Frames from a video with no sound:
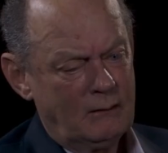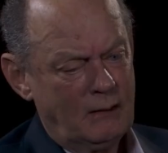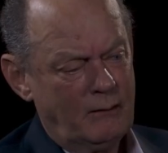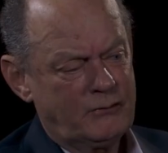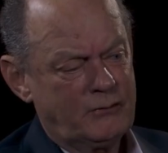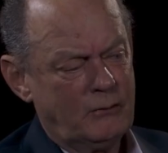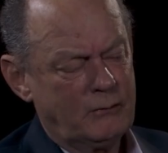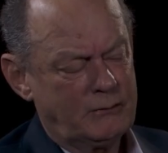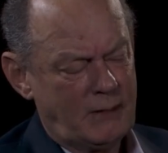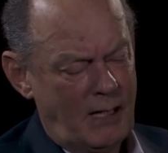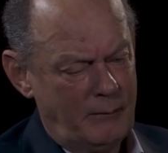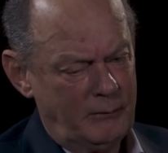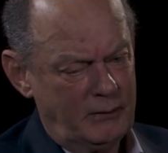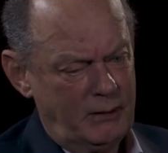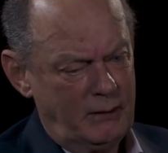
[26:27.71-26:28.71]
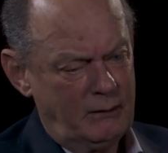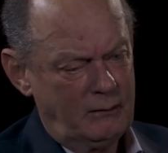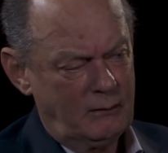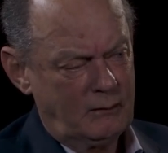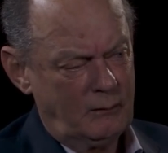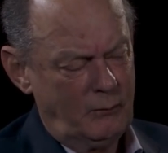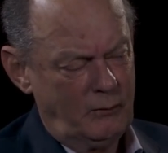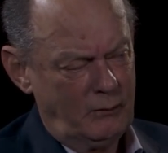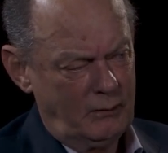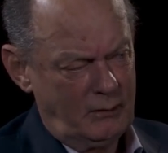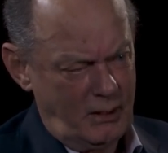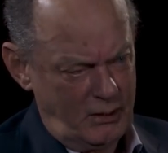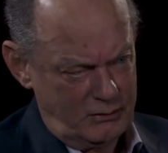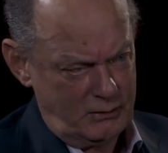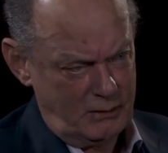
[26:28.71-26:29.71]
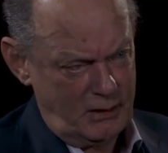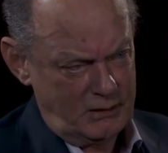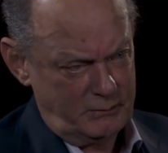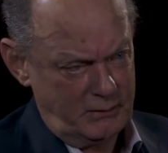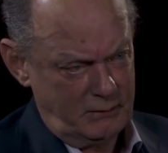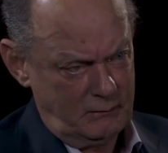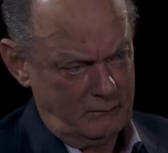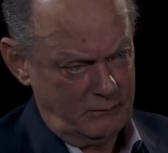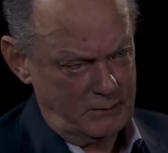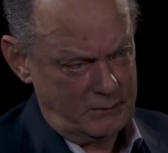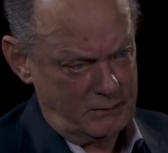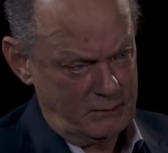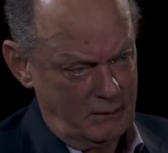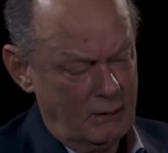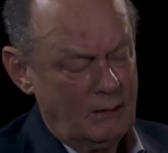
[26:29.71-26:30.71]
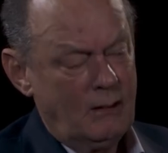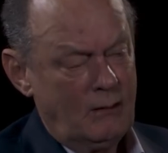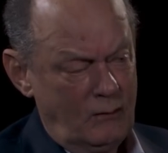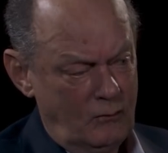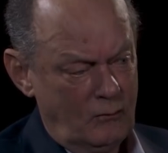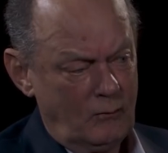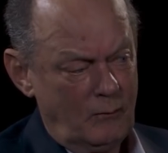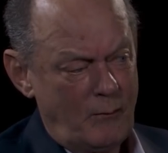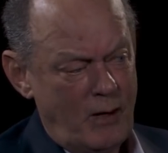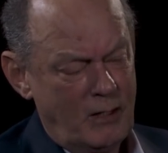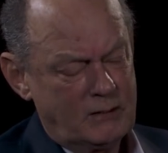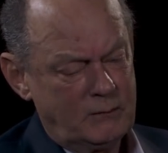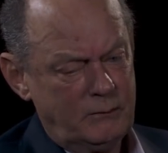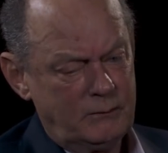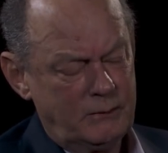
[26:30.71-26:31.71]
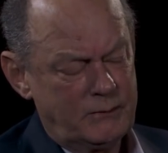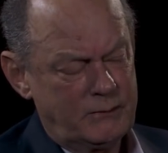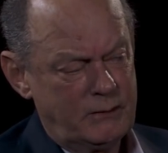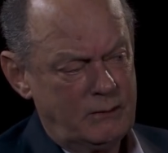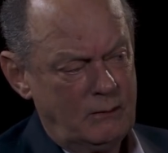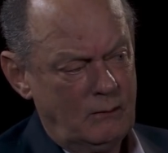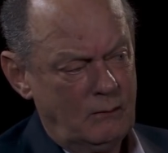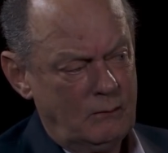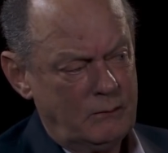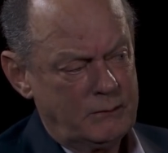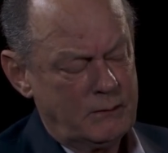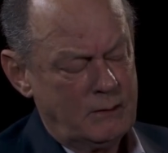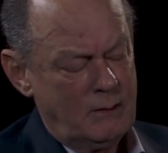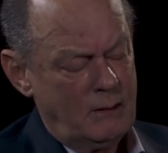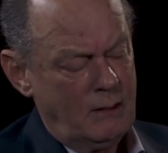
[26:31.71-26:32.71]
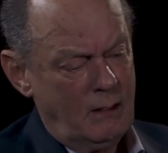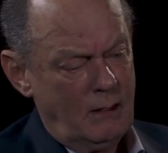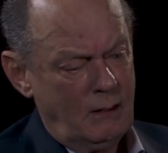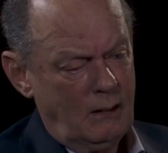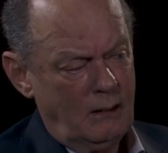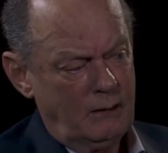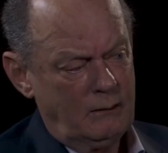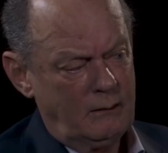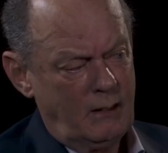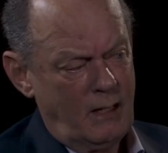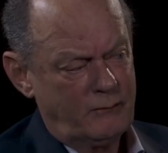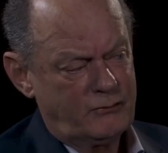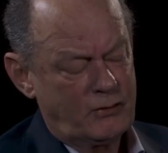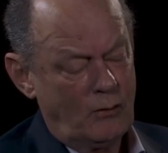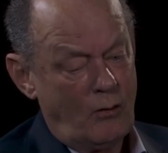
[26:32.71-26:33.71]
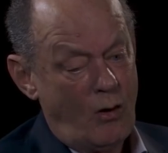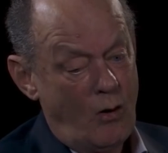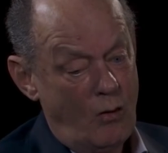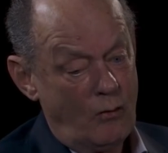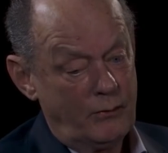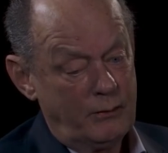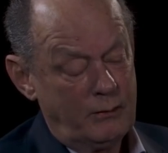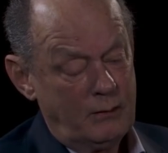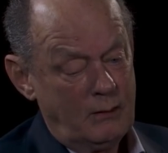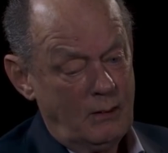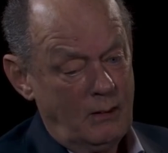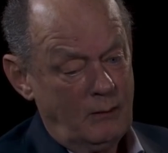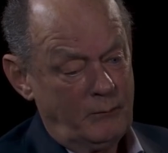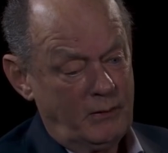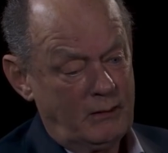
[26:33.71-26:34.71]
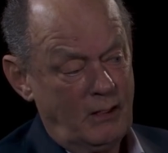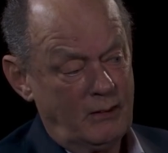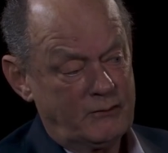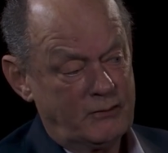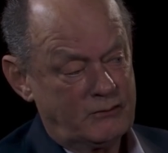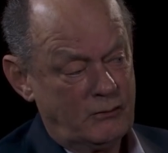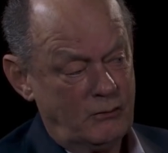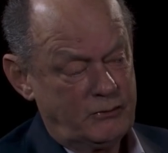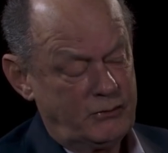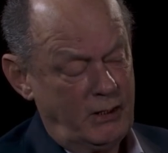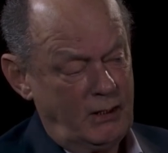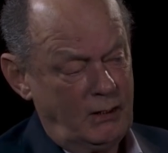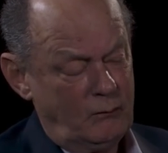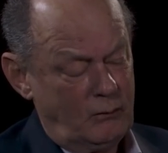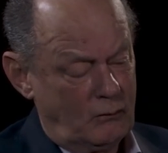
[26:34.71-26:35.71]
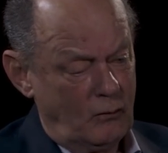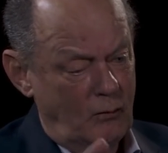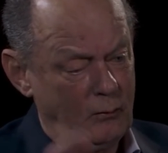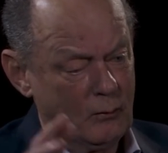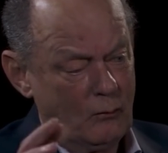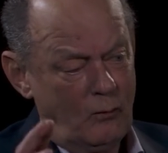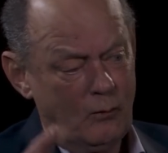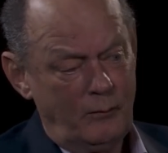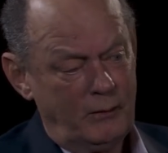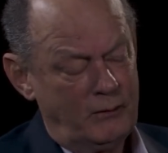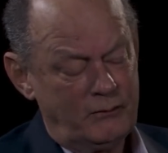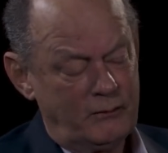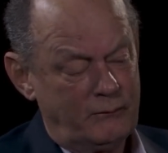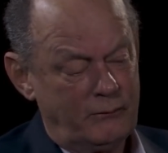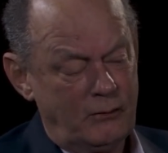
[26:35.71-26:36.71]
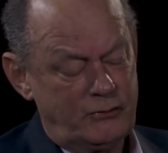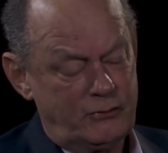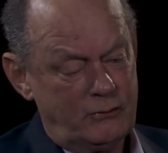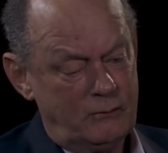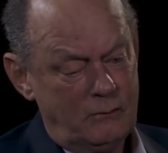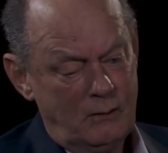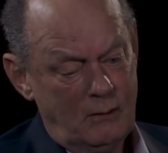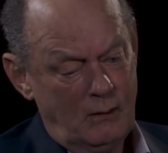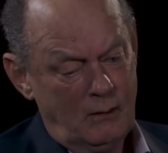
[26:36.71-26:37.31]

They have so dominated the communication aspect of this thing, your remarks about the CEOs. They have so owned, because associating with global warming is a virtue